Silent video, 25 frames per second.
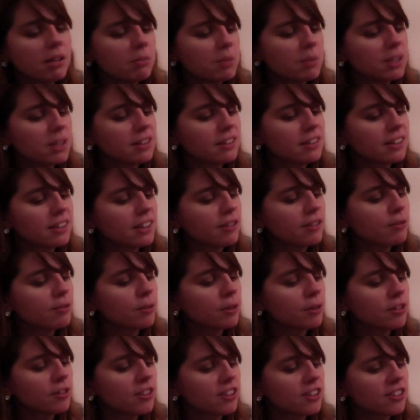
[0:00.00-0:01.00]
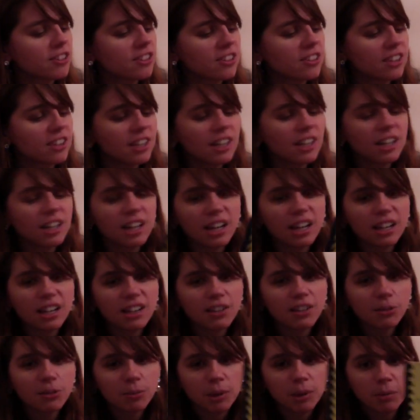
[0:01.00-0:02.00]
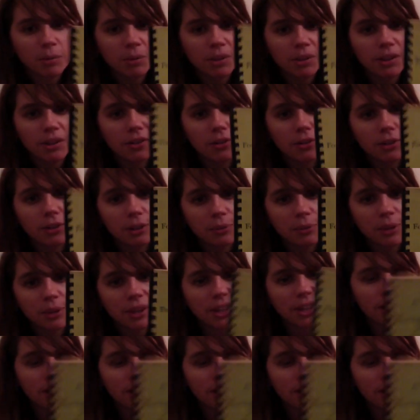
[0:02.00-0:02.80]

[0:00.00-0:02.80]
be looking for such a thing, and this might be the only way they